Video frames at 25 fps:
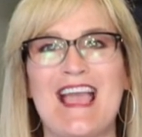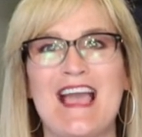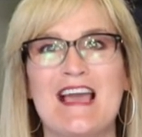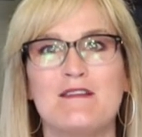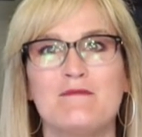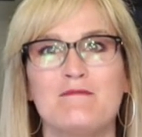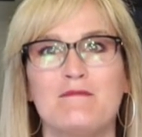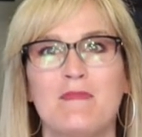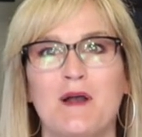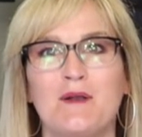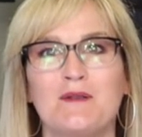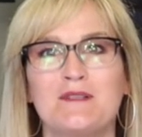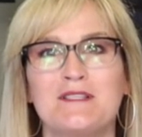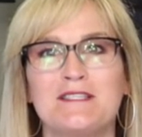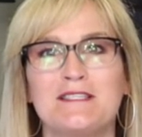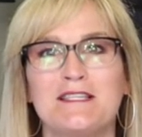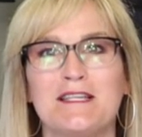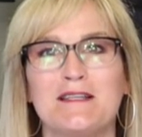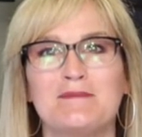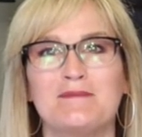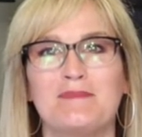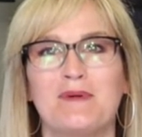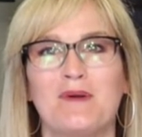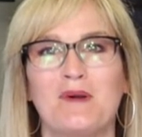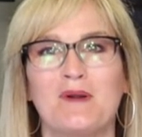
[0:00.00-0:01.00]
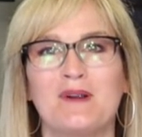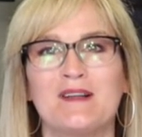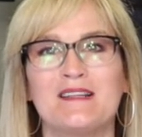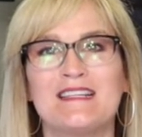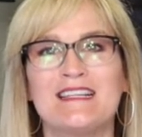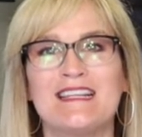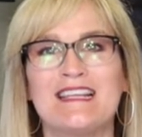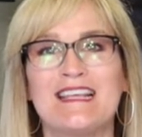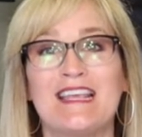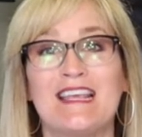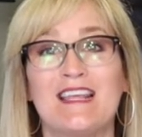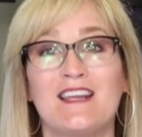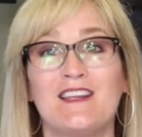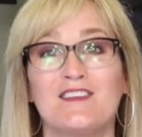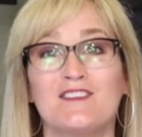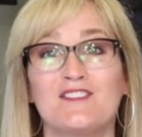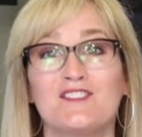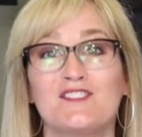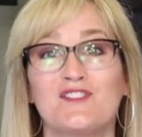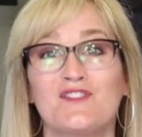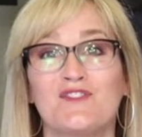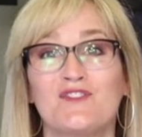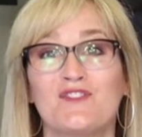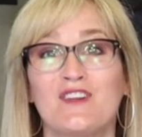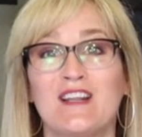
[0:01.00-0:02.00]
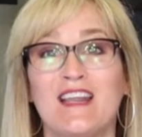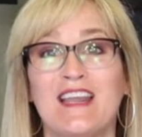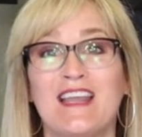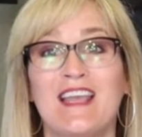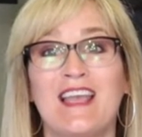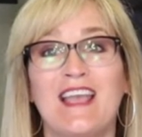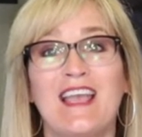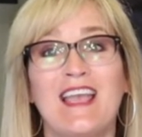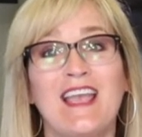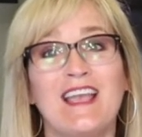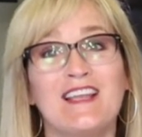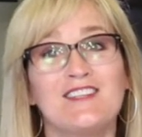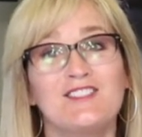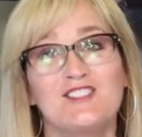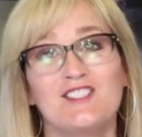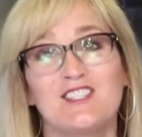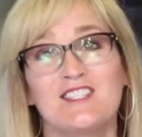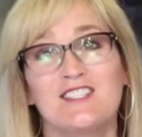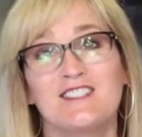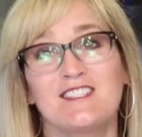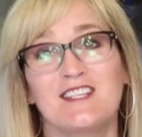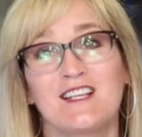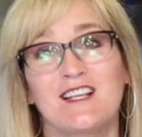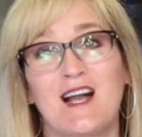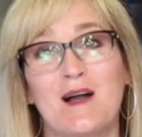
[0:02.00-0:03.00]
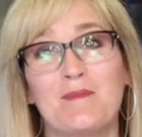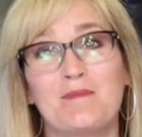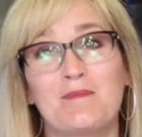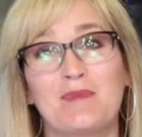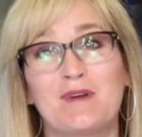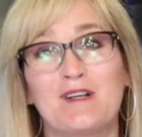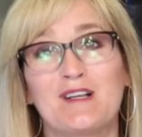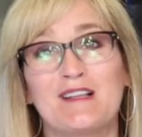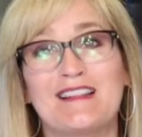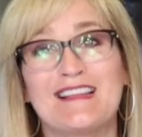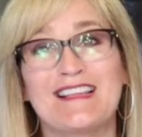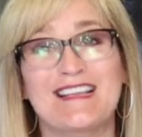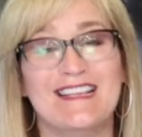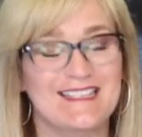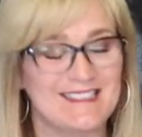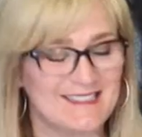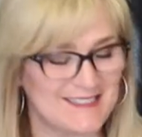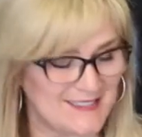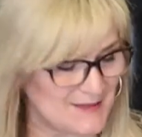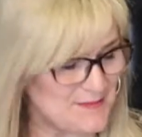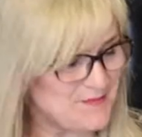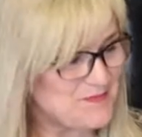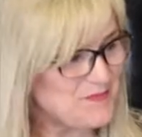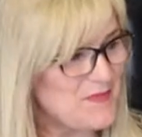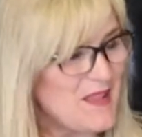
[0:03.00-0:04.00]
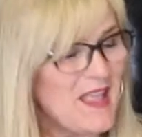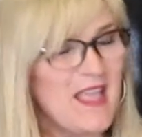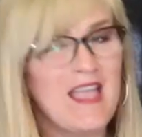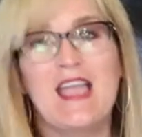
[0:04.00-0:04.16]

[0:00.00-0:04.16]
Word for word: and most importantly, it is free. It's just a couple clicks.